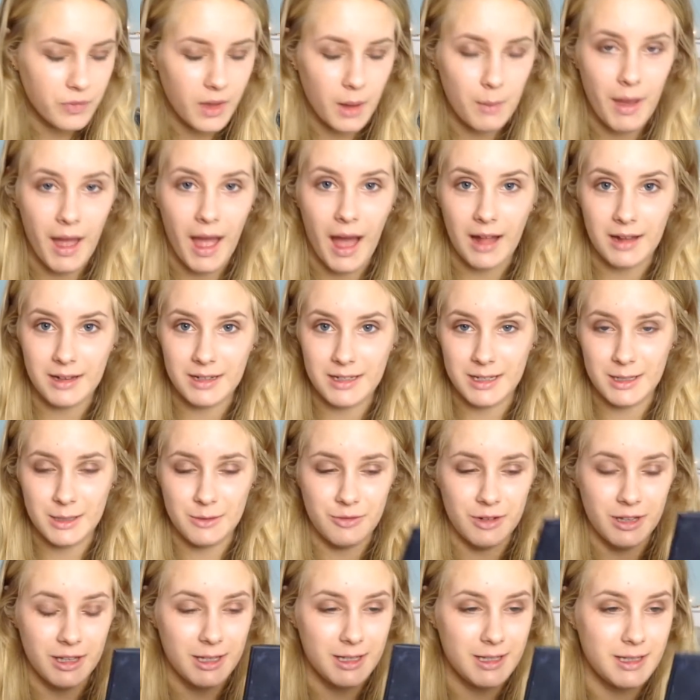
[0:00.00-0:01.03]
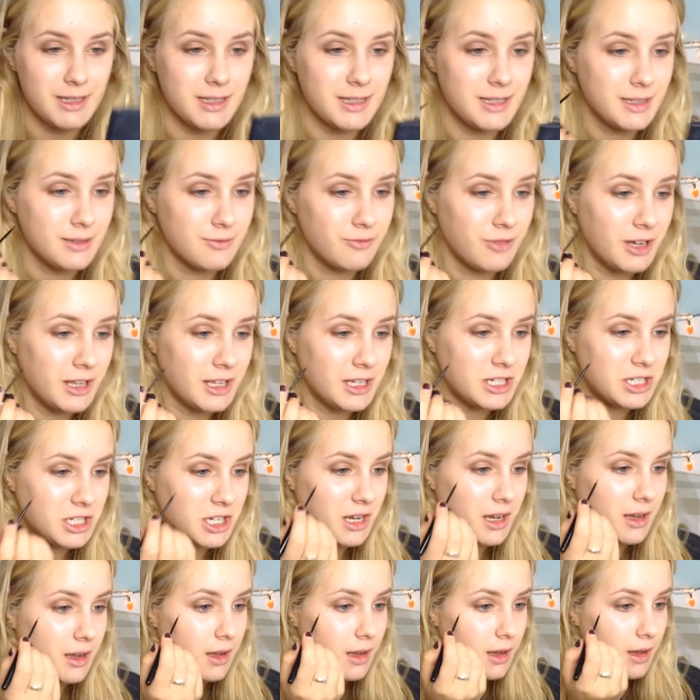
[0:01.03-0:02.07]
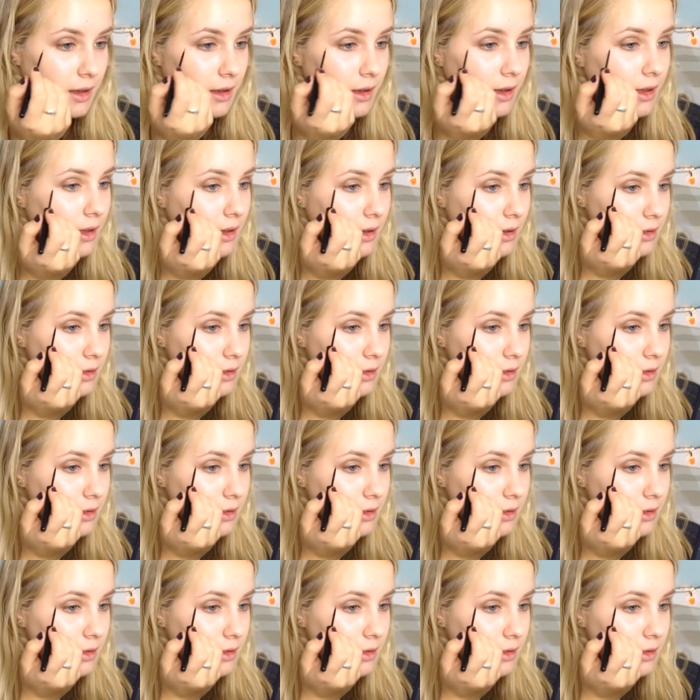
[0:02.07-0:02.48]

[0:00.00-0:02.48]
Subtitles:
my hand is really shaky,